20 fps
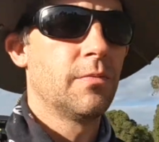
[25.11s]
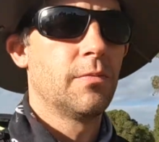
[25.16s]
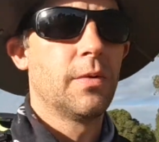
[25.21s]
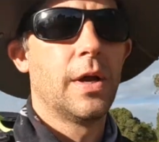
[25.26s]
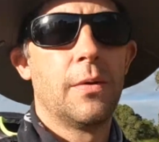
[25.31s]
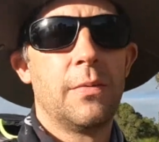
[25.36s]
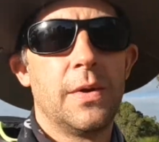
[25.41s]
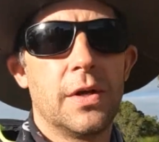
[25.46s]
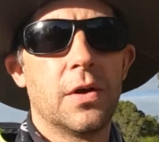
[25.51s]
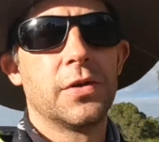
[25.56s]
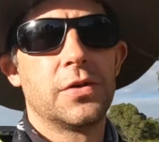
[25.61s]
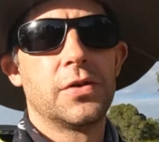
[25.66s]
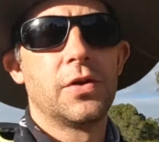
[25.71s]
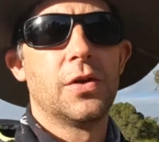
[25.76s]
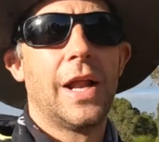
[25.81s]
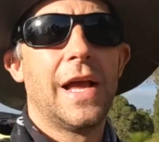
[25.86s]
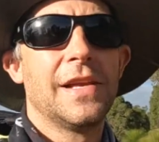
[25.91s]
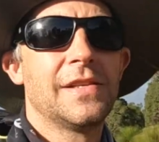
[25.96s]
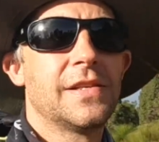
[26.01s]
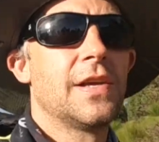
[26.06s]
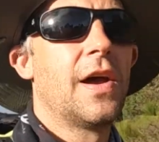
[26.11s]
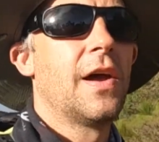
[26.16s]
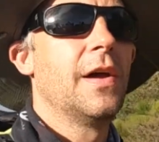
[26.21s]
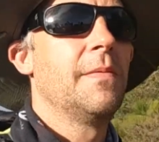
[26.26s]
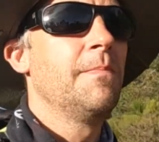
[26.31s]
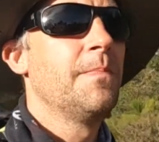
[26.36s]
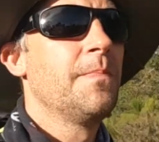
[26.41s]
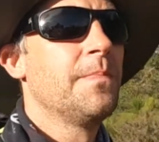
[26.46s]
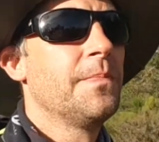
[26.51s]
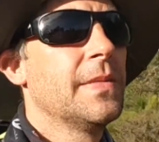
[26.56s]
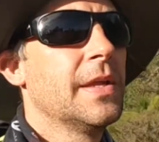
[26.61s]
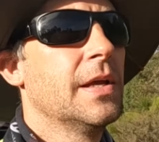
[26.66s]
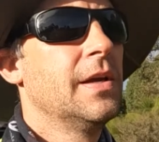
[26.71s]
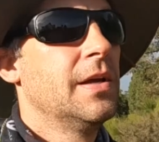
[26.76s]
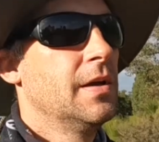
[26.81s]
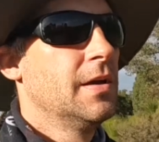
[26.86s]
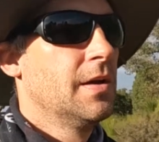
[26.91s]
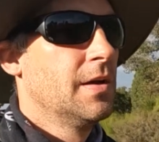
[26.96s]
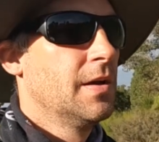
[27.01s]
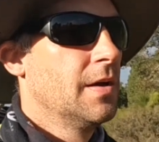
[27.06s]
where we got to last time.
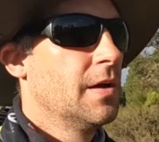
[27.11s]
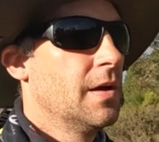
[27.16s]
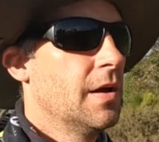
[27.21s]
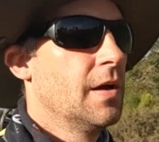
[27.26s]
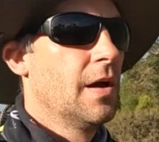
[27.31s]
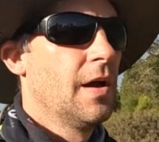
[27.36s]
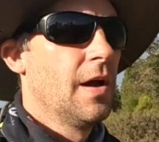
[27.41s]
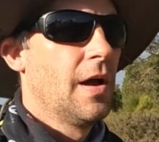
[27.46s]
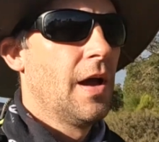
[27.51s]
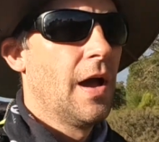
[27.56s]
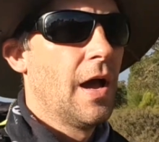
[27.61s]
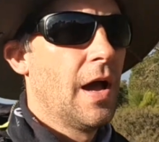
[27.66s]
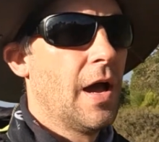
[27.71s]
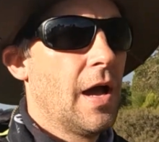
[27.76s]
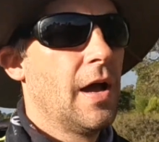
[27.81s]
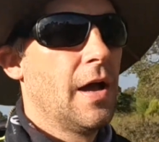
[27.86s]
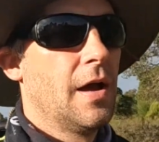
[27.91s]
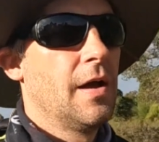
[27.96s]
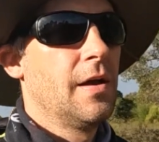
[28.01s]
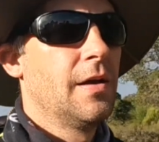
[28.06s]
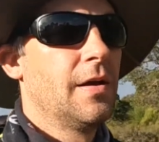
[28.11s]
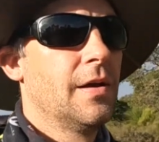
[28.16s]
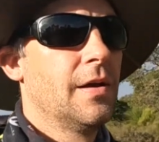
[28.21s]
I